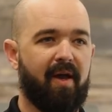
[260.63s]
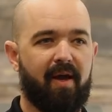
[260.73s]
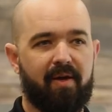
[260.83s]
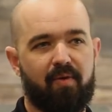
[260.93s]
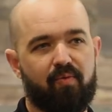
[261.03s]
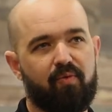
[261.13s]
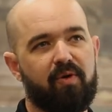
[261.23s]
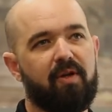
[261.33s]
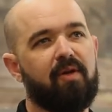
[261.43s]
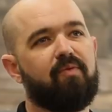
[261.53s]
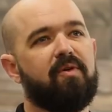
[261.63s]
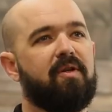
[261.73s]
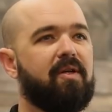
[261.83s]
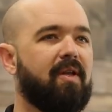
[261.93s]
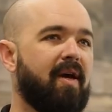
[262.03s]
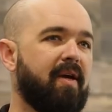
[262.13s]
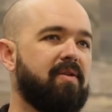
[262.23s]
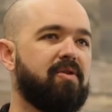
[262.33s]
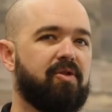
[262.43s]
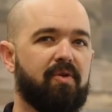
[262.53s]
And he really, really
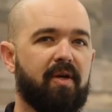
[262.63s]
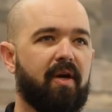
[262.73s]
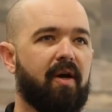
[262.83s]
liked shooting